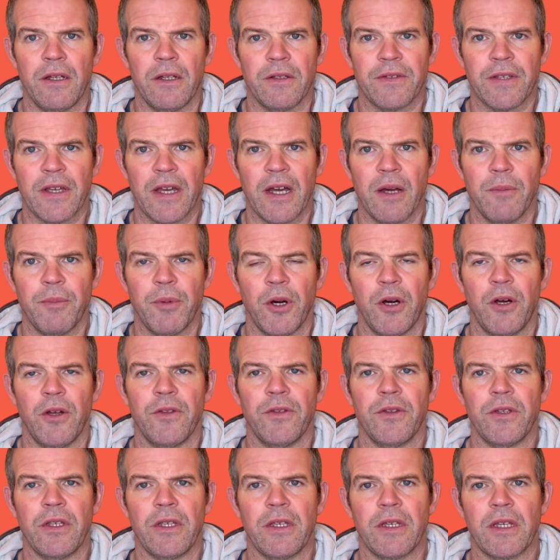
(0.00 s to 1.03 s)
tab
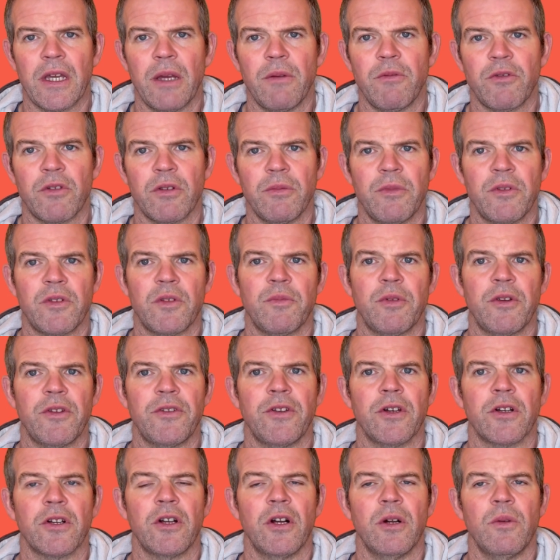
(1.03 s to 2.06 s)
on the
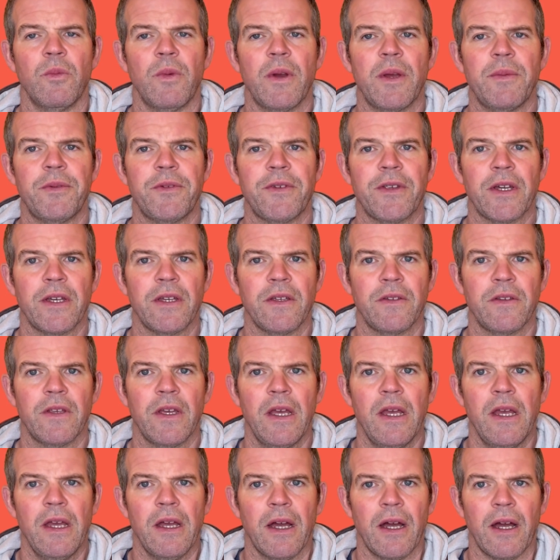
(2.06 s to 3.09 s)
chemistrymrbridge.com website,
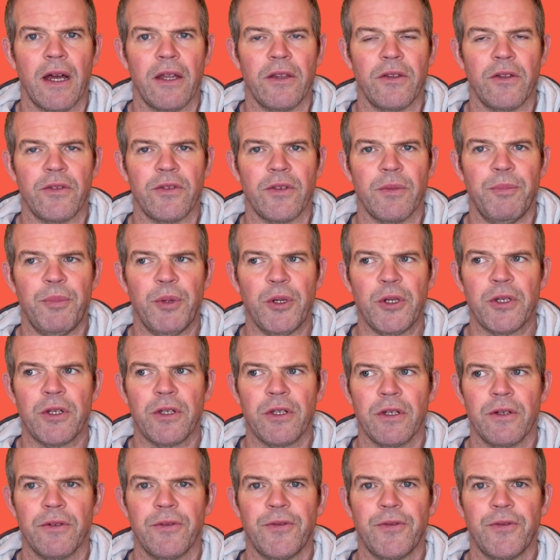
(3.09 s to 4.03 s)
and there's a booklet